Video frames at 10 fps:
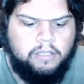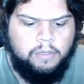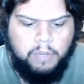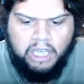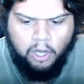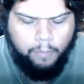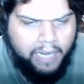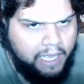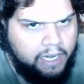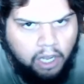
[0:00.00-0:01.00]
to be
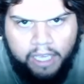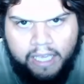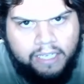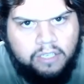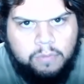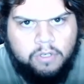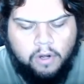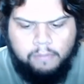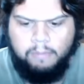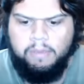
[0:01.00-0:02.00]
commenting, liking,
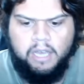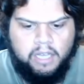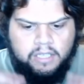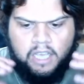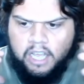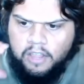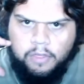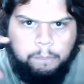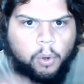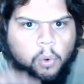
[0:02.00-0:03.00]
subscribing because
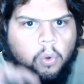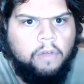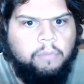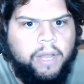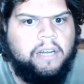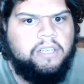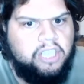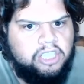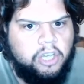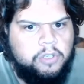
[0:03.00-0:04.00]
the pool of winners
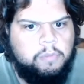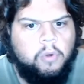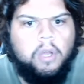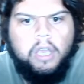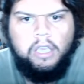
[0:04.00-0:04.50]
is so small.